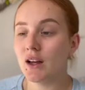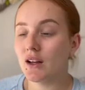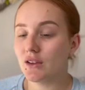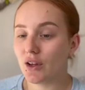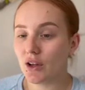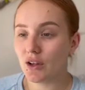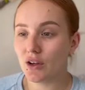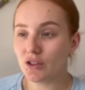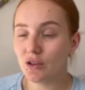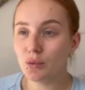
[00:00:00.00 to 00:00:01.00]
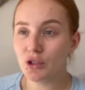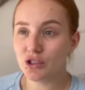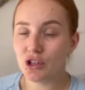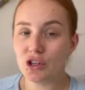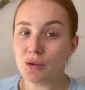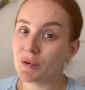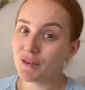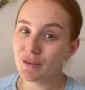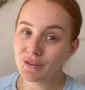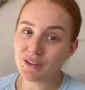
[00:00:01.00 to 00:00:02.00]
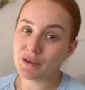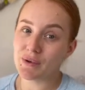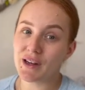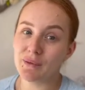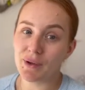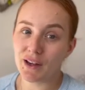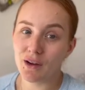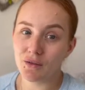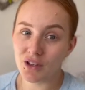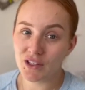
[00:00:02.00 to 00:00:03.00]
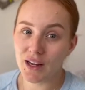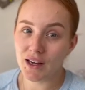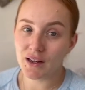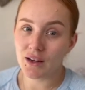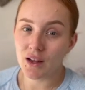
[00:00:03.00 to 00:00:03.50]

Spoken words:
So I just want to show you my 15-minute makeup routine